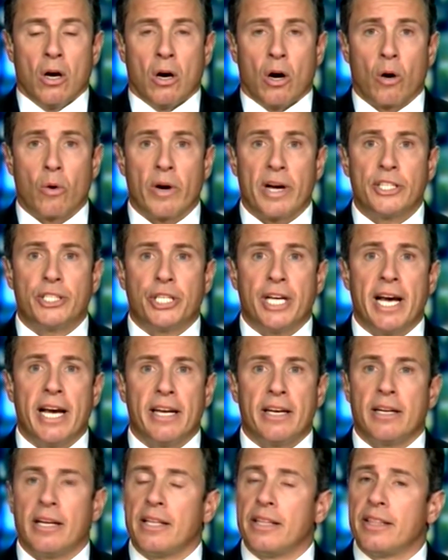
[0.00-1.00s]
All right,
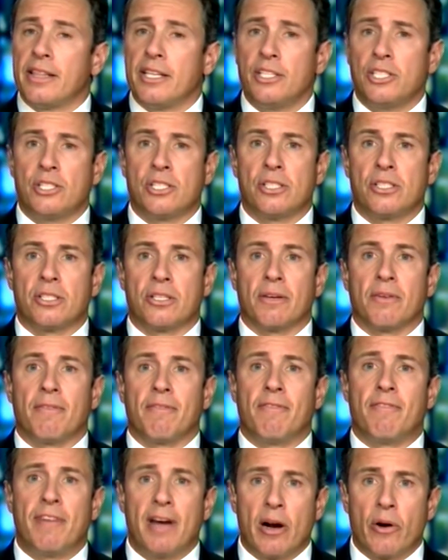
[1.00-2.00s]
Chad, this is
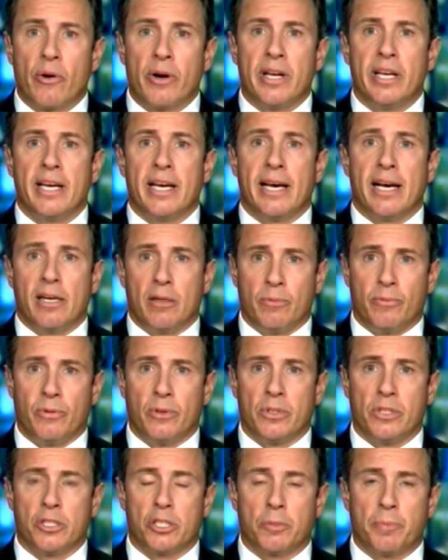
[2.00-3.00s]
very
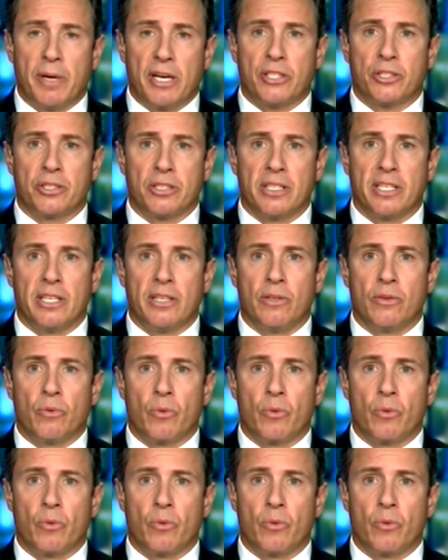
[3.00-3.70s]
helpful, especially